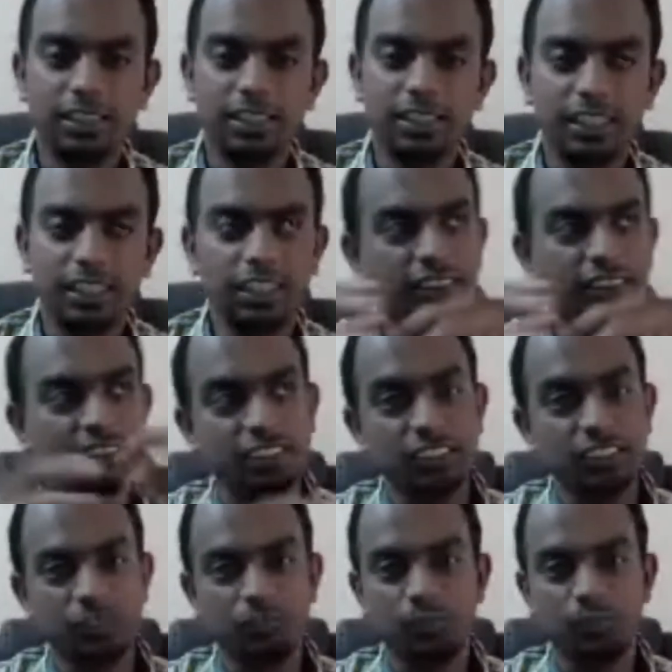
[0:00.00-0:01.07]
Is it a data
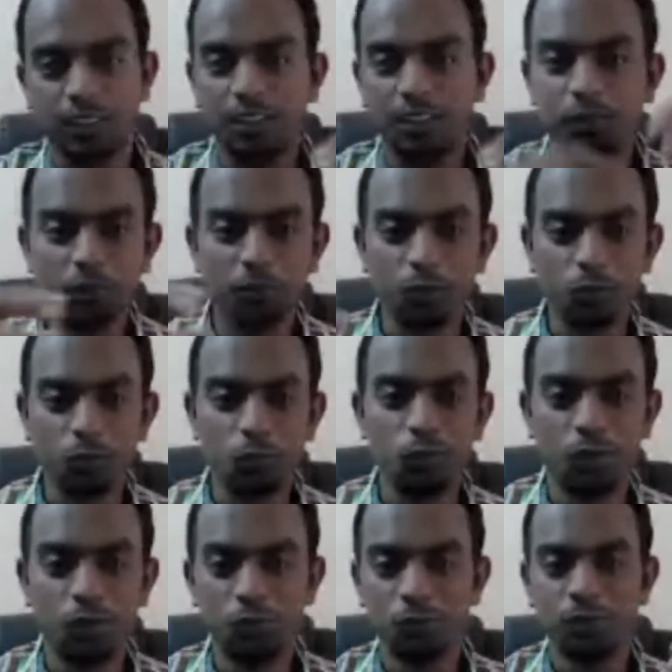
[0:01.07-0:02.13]
sitting somewhere? Like people
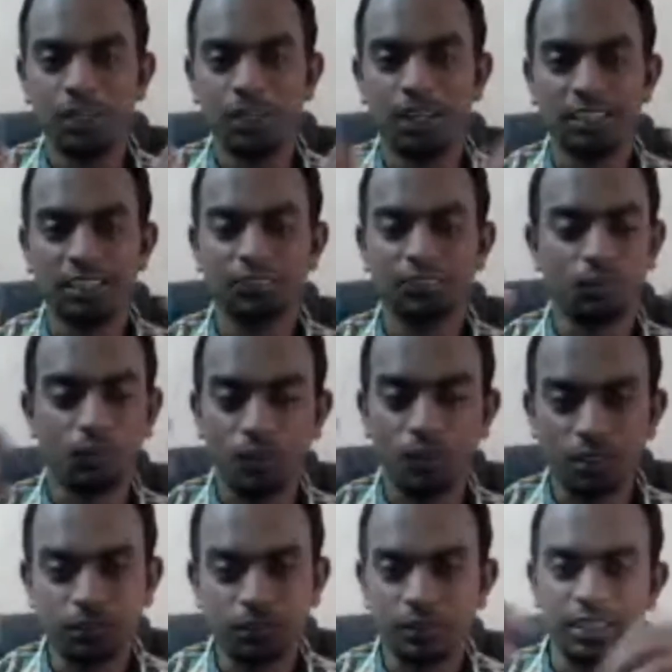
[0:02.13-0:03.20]
who comes to me and ask for
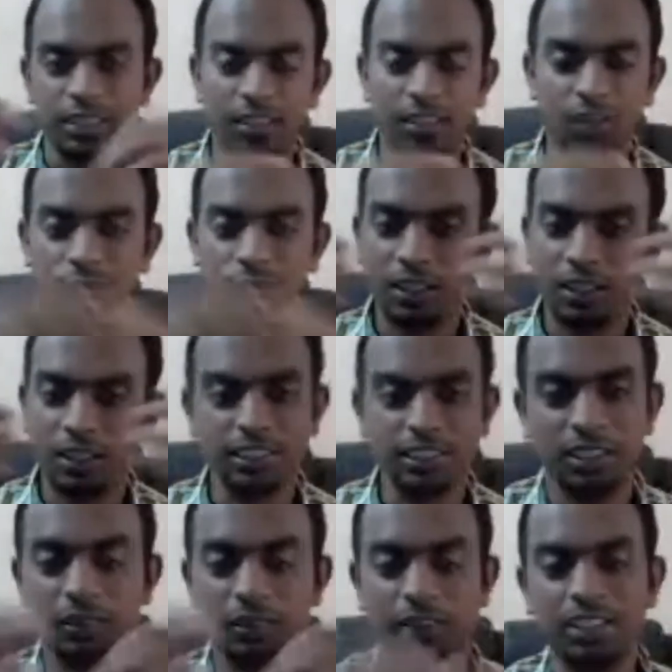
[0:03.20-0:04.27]
what is big data, I don't
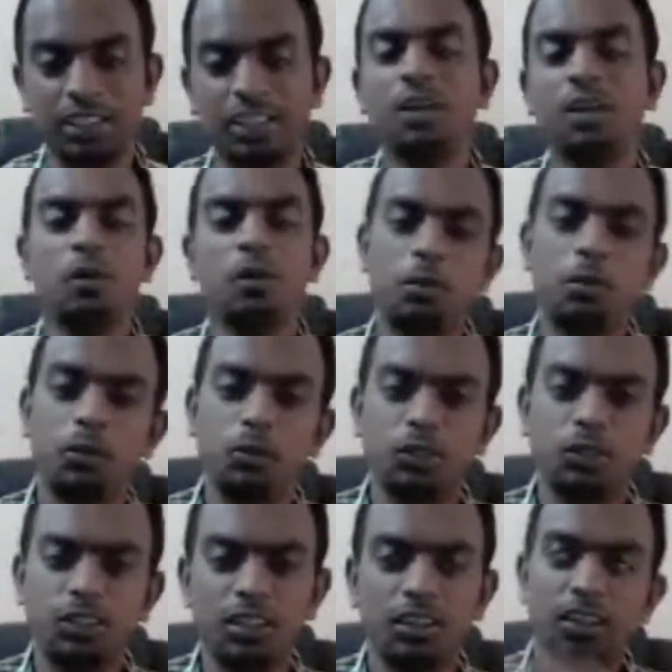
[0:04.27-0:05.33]
understand big data. People
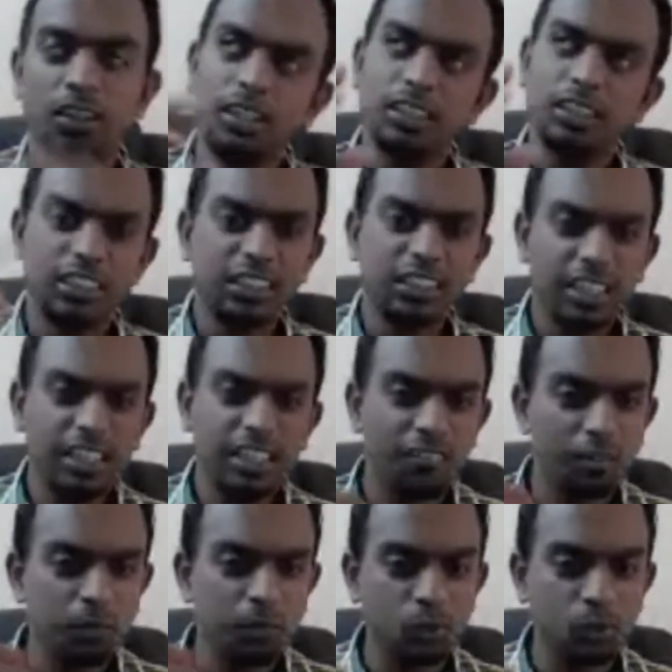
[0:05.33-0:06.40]
will tell, is this data
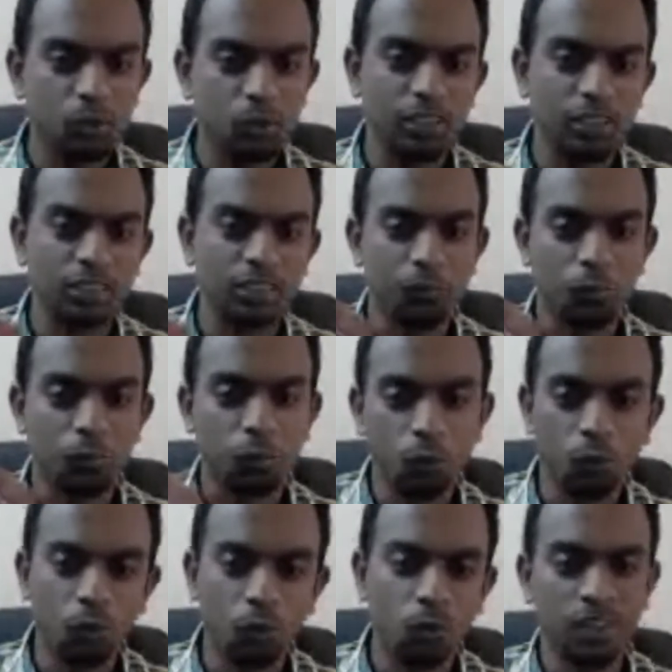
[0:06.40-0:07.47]
will be stored in some
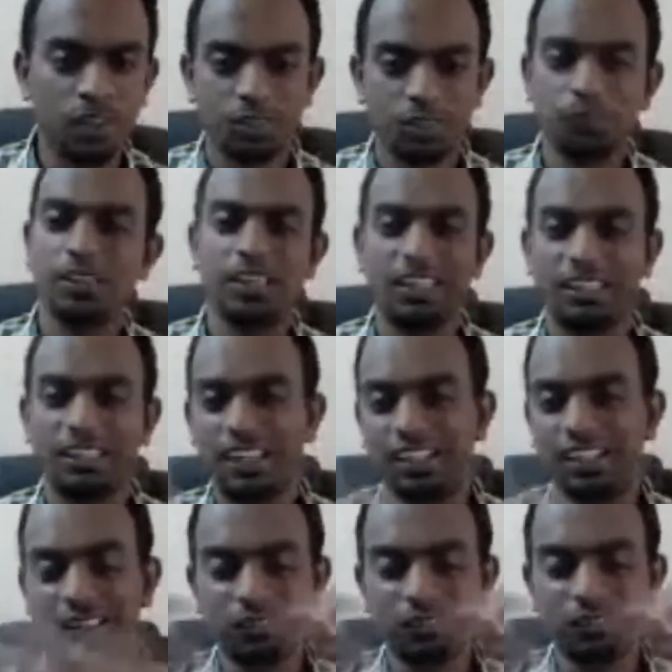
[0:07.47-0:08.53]
godown or something like
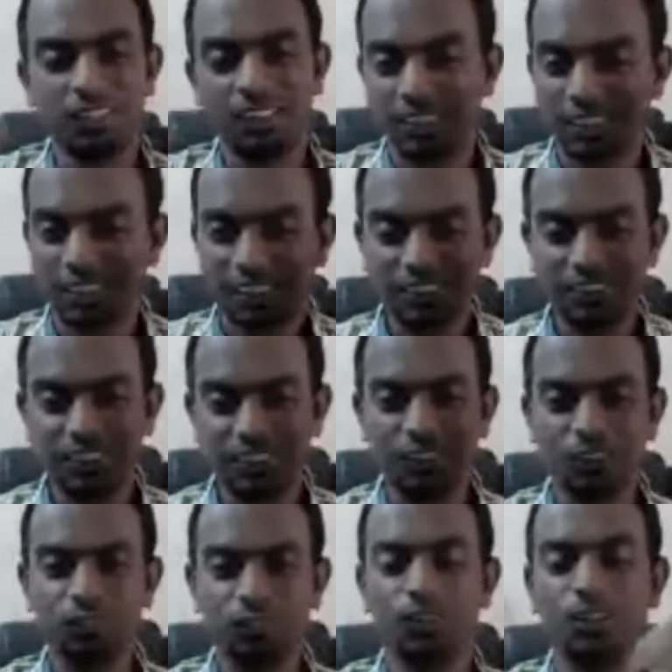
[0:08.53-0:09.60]
that? Something like that. There is a
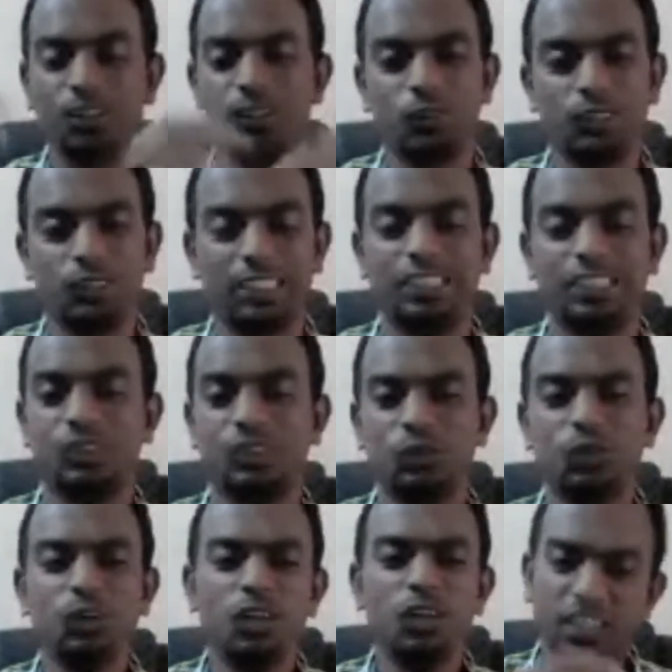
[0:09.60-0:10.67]
lot of questions.
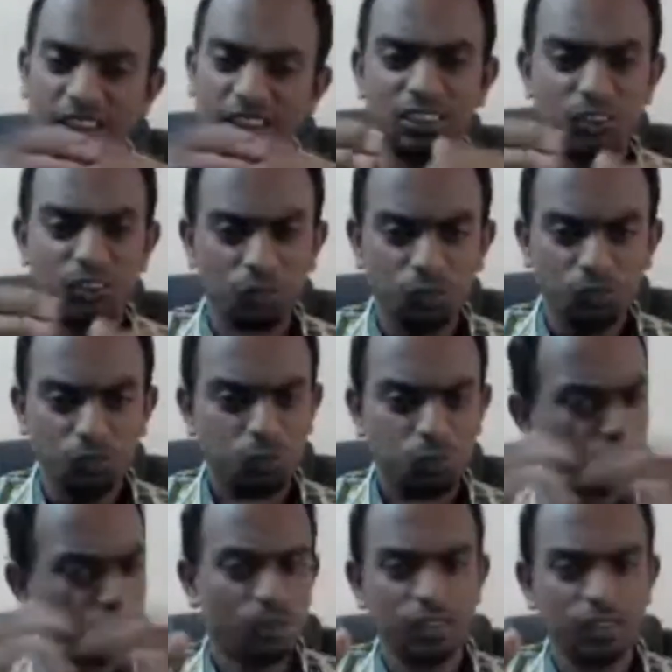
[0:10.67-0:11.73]
So is it so?
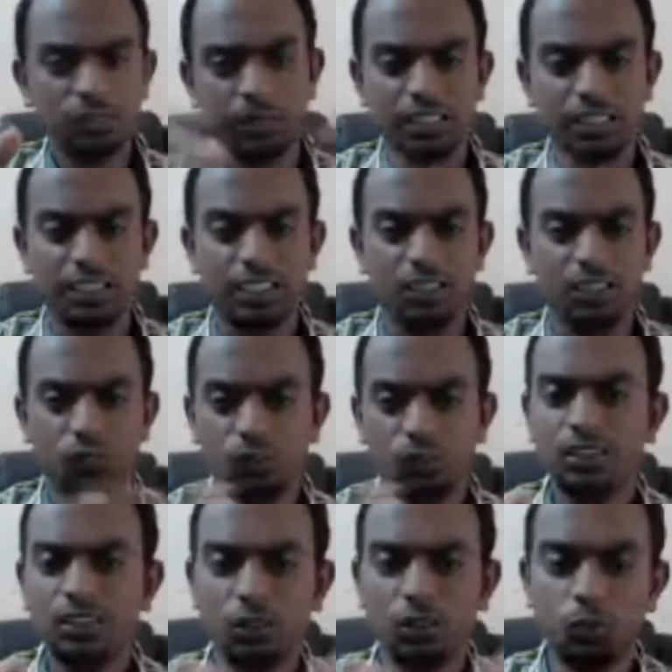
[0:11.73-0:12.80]
So what is big data? What
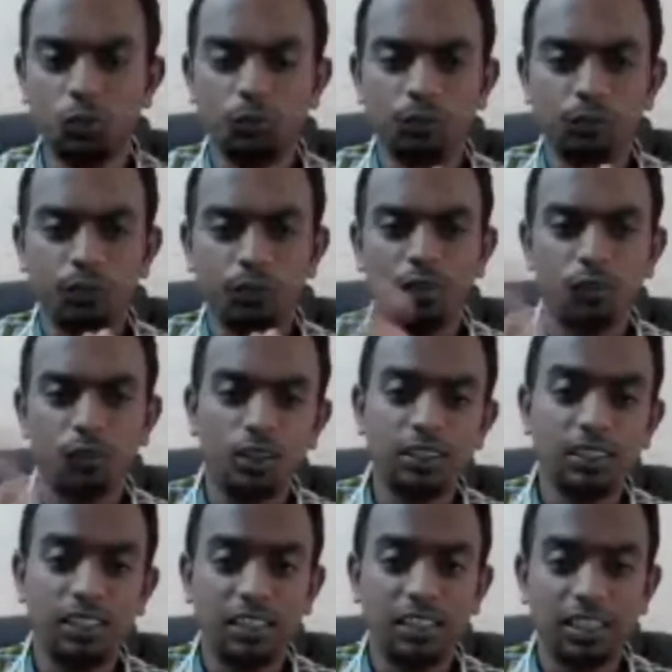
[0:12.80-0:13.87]
is Hadoop?
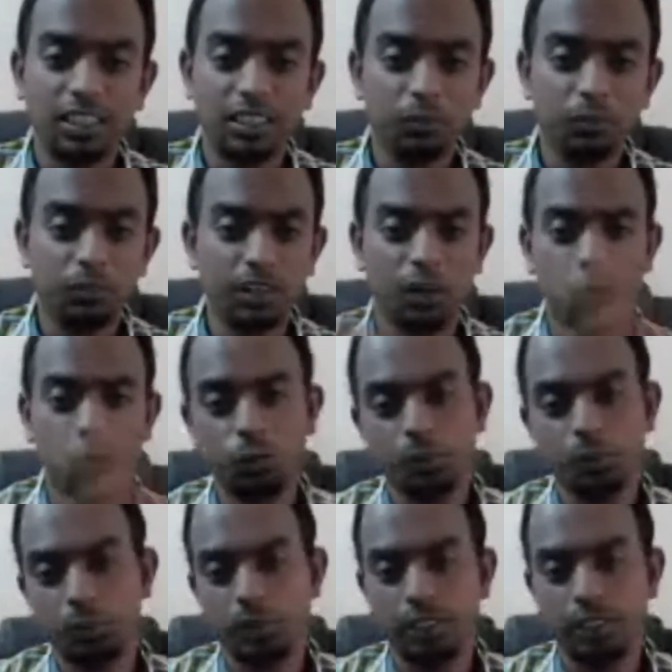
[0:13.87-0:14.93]
What is the relation
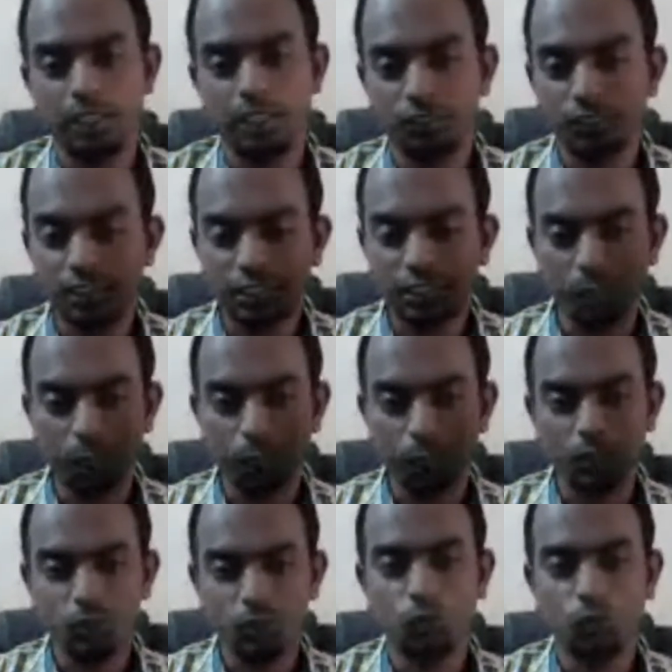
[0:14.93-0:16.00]
between Hadoop and big data?
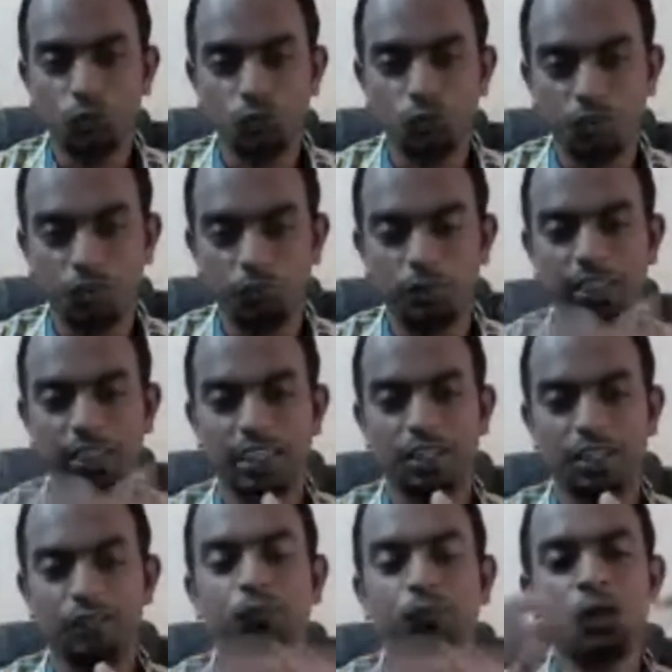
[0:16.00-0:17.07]
Which company should go for
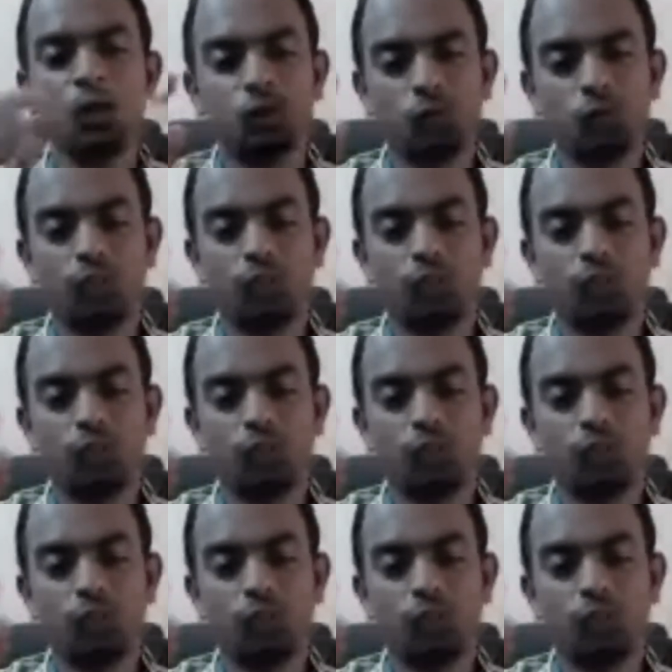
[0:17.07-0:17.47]
big data?